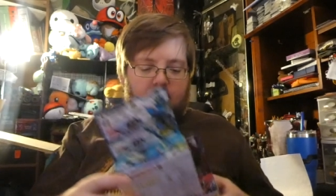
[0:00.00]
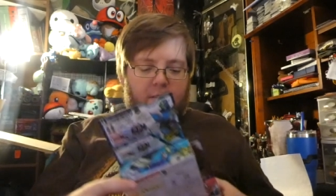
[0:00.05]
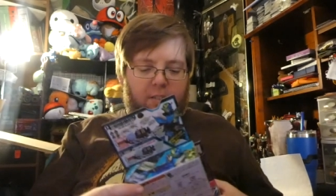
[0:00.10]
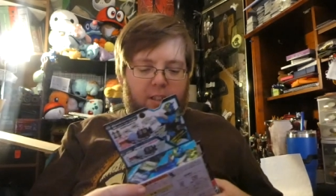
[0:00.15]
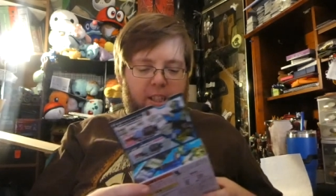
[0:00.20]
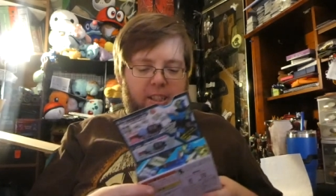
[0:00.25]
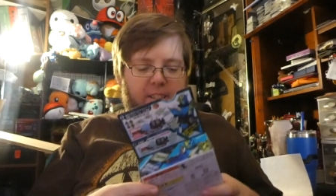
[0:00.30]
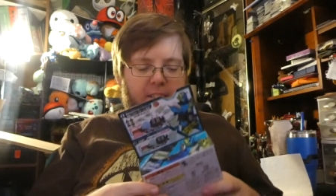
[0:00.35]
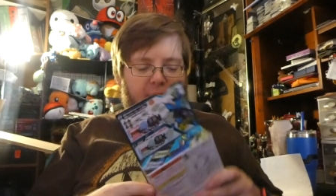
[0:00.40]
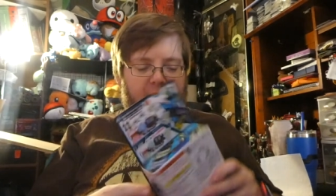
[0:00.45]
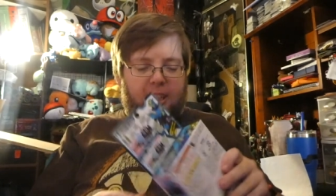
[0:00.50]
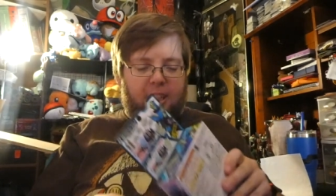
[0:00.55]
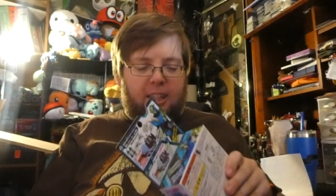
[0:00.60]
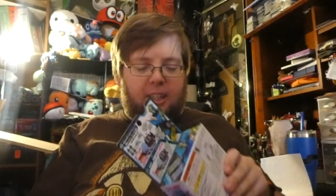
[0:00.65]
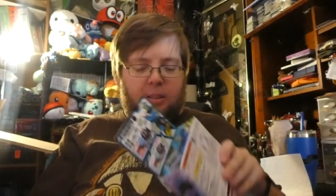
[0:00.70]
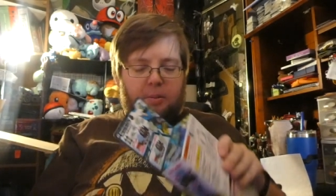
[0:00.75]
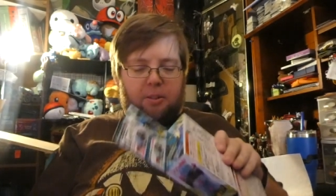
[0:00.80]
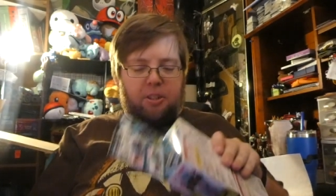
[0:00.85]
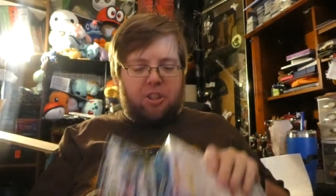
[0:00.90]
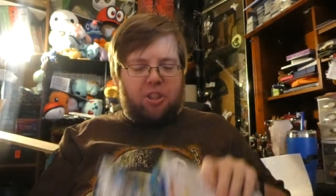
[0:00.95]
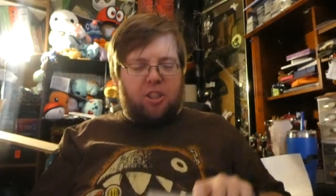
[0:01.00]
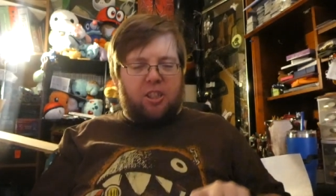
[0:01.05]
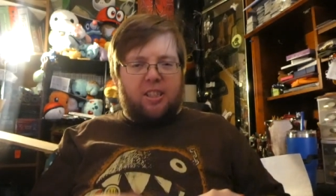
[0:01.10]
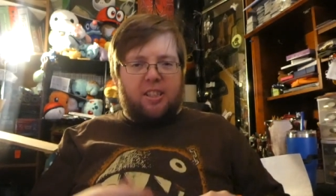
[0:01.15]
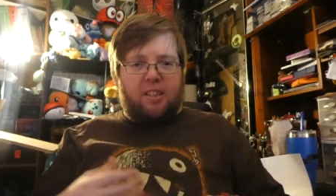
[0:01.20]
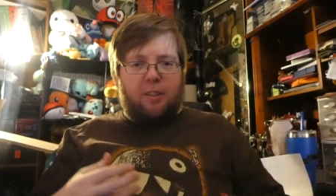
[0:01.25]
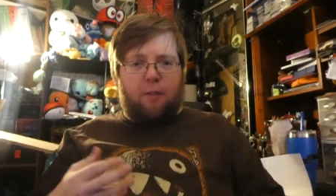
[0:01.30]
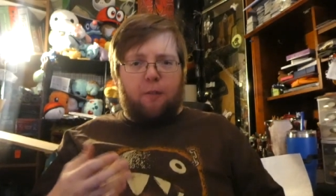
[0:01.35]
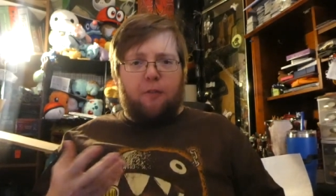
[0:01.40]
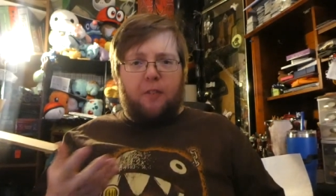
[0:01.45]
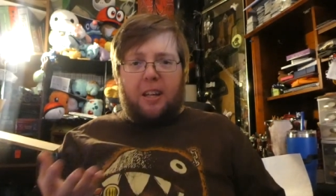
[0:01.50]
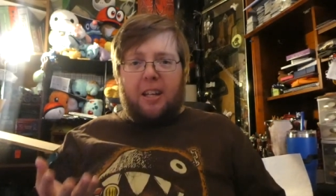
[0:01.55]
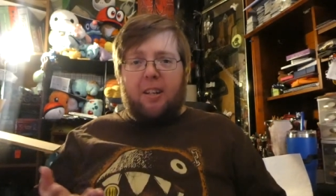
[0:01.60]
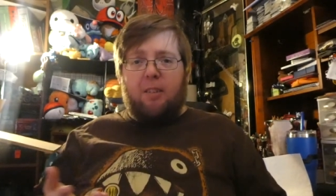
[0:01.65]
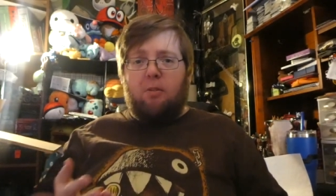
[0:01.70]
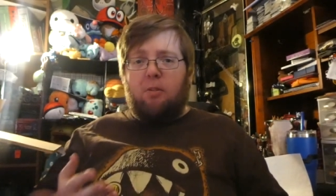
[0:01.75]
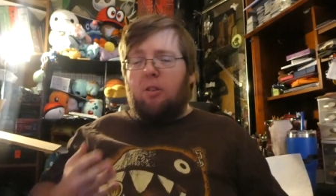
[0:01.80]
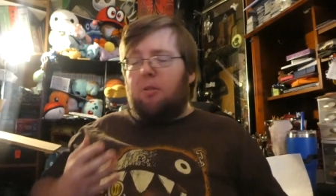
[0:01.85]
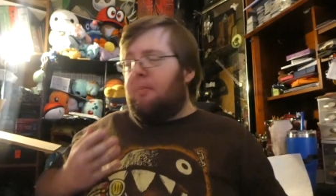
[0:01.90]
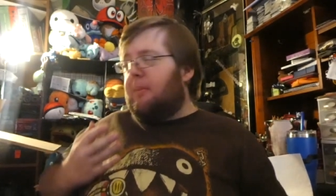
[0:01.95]
Restia, which is a
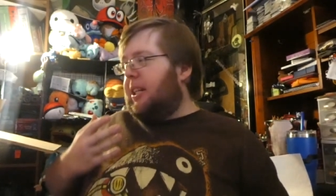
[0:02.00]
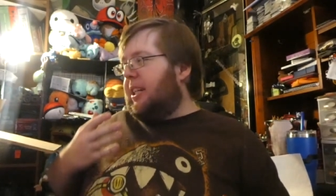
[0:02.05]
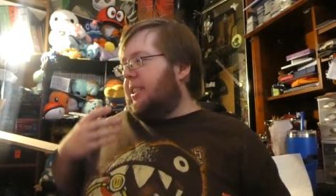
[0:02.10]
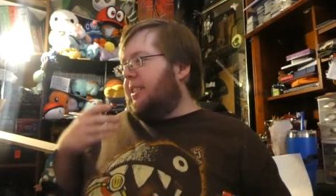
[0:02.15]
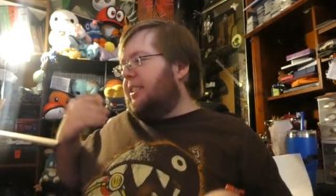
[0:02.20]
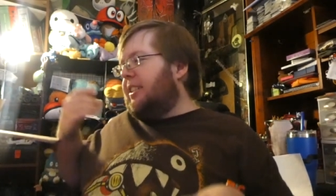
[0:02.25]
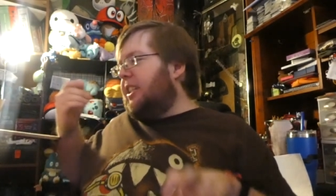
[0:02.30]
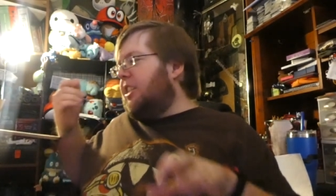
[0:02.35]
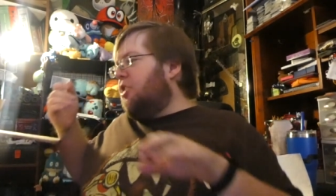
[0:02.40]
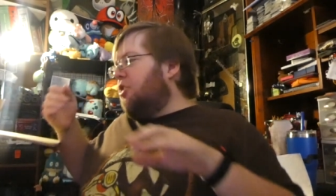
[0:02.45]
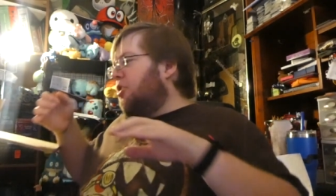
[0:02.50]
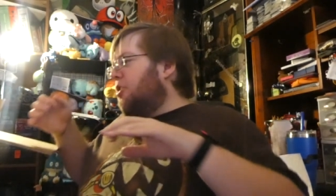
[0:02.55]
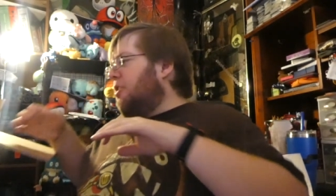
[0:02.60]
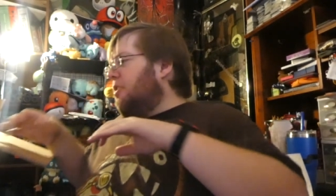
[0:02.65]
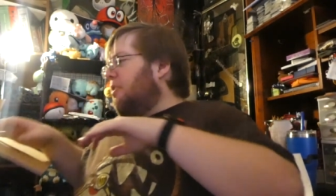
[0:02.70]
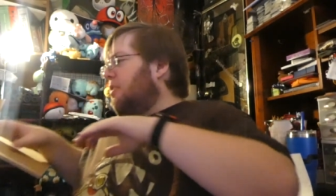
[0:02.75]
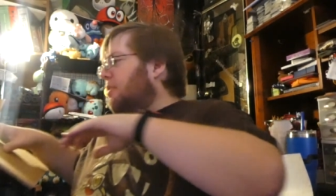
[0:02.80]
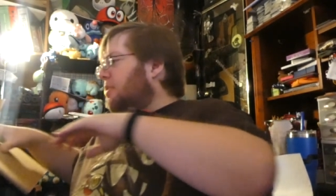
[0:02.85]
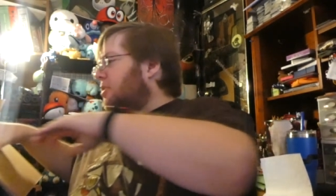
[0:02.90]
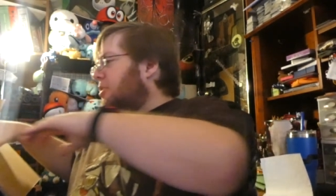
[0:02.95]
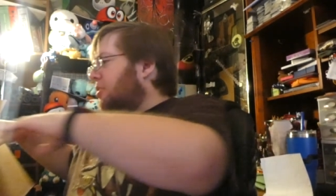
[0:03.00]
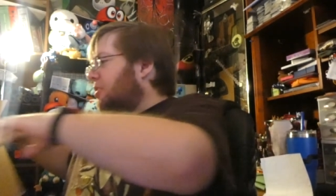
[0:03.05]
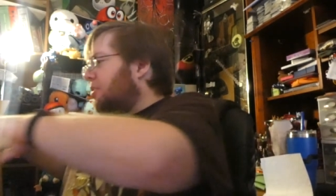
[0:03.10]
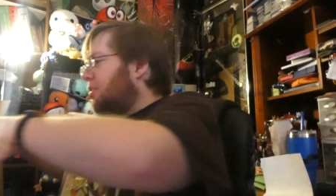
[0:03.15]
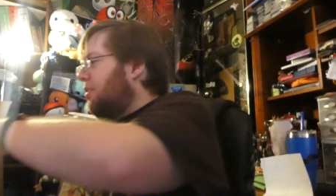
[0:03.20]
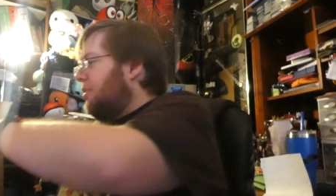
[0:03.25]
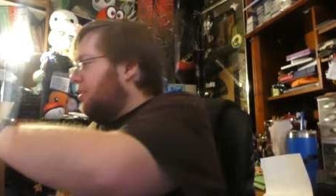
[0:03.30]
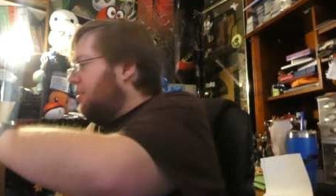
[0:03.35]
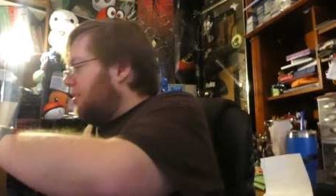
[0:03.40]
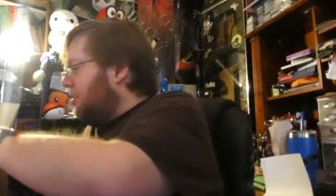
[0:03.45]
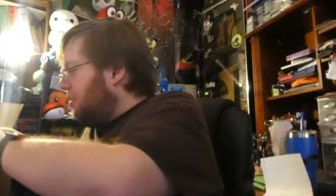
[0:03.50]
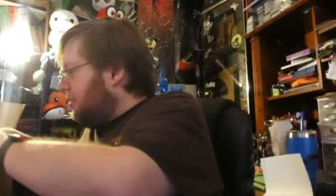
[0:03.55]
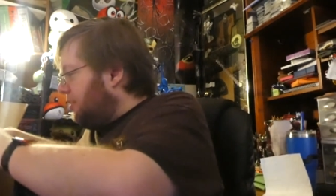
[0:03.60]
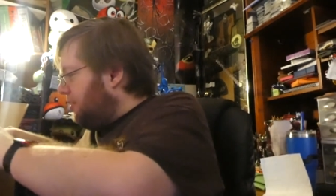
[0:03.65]
fair Romanization, just...